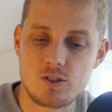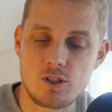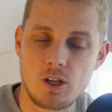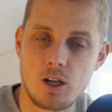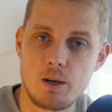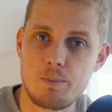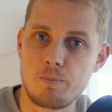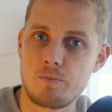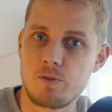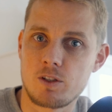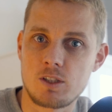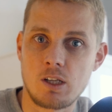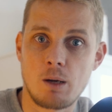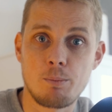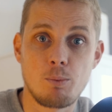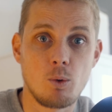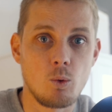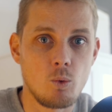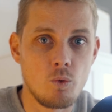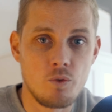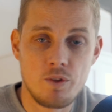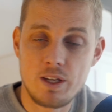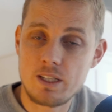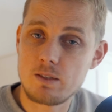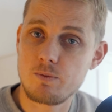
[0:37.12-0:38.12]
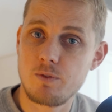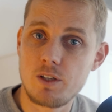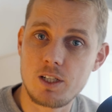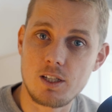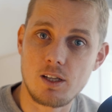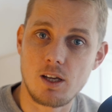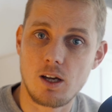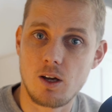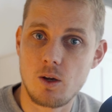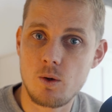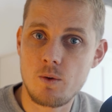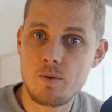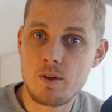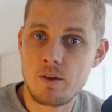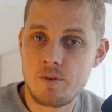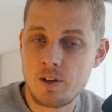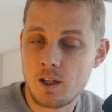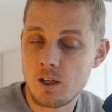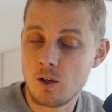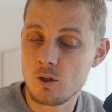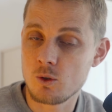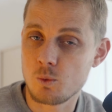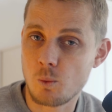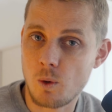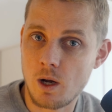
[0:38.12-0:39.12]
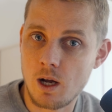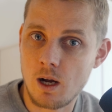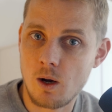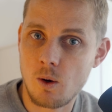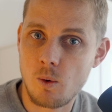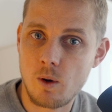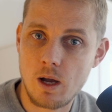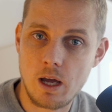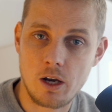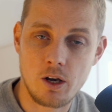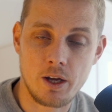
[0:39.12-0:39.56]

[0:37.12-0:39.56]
So for example, this video, if it goes well